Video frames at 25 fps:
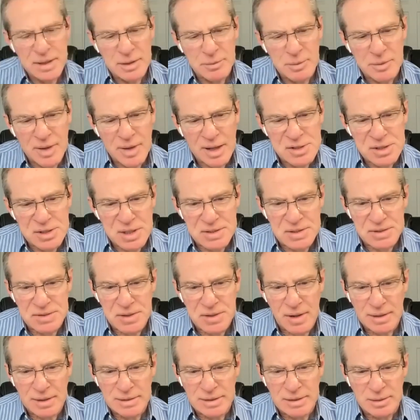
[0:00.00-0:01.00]
that we've had a chance to
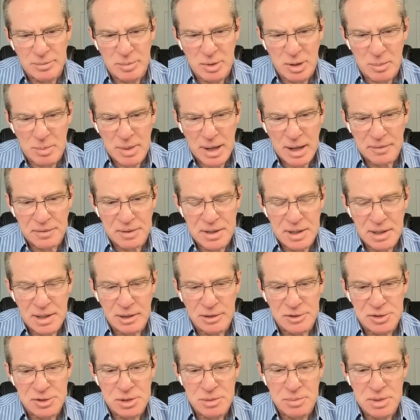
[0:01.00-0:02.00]
talk a little bit about the
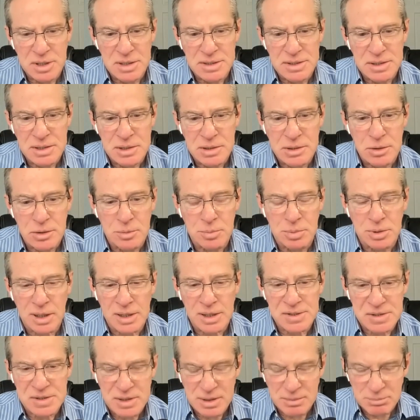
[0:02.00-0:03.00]
LGBTQ
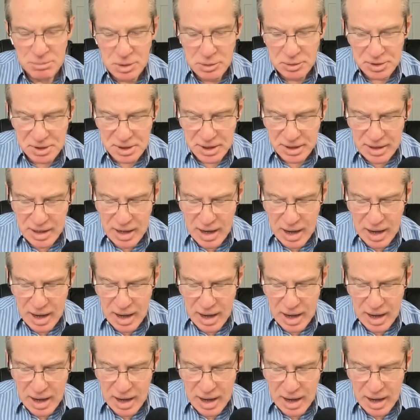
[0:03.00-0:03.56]
plus community,